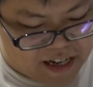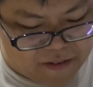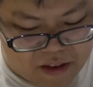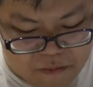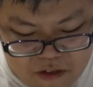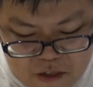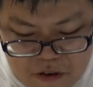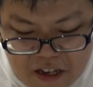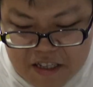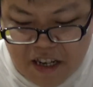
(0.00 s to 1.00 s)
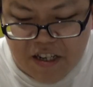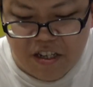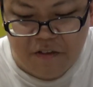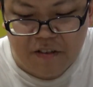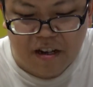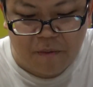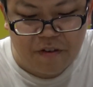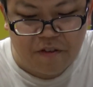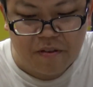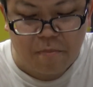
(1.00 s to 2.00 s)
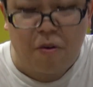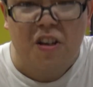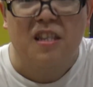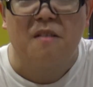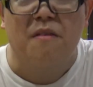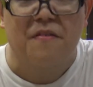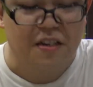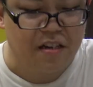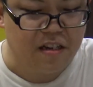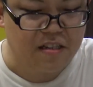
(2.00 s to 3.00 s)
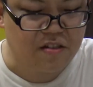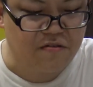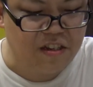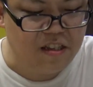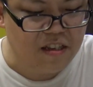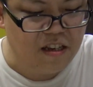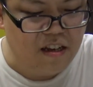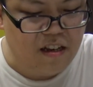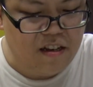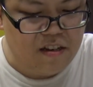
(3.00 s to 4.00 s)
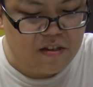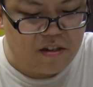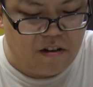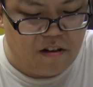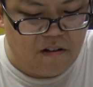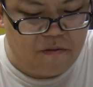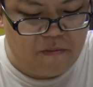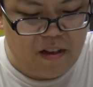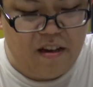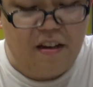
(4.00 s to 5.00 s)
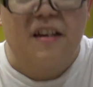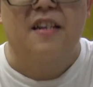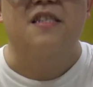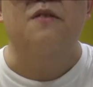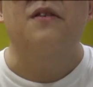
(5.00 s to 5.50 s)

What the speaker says: that the speakers are actually coming from the bottom of the screen, so it doesn't